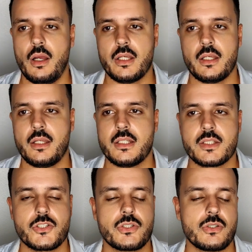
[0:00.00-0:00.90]
and
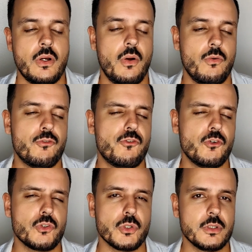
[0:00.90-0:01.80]
it's so
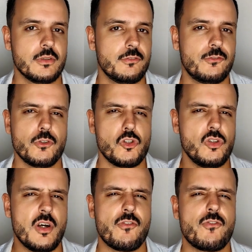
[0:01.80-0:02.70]
full,
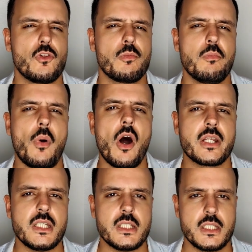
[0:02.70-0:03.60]
full, a full
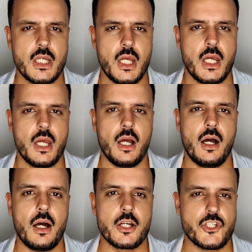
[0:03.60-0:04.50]
bodied
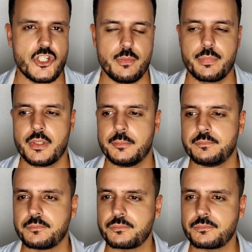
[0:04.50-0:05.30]
uh, Chypre.